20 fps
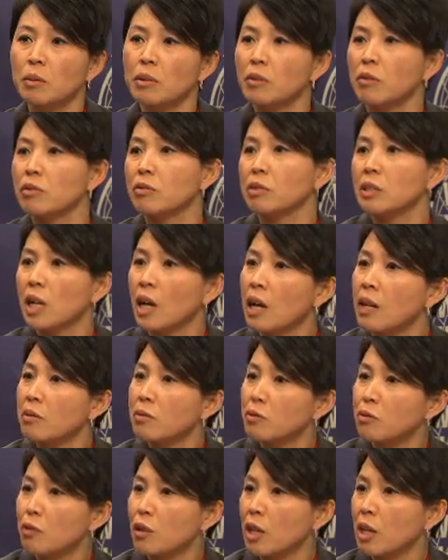of time
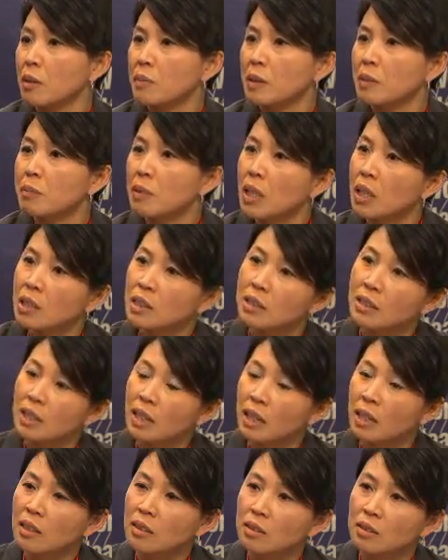frame in mind,
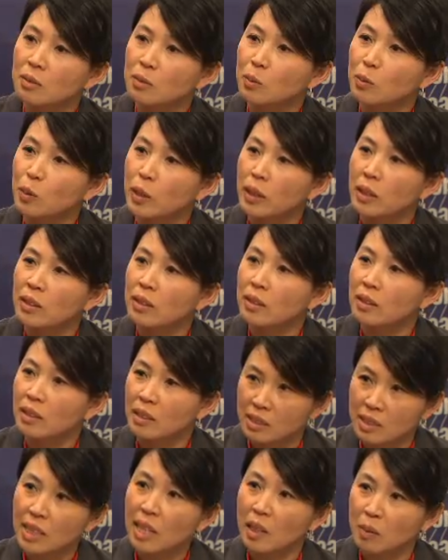Kate, on when
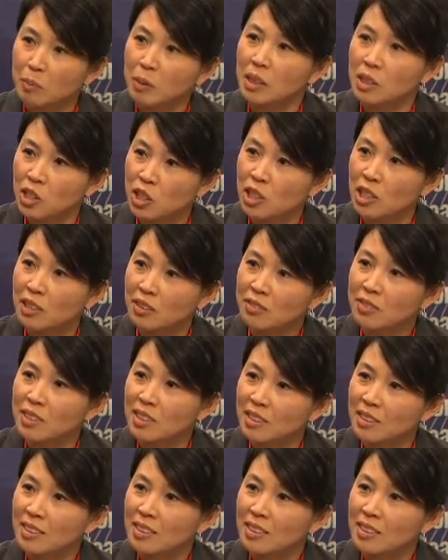this can be achieved?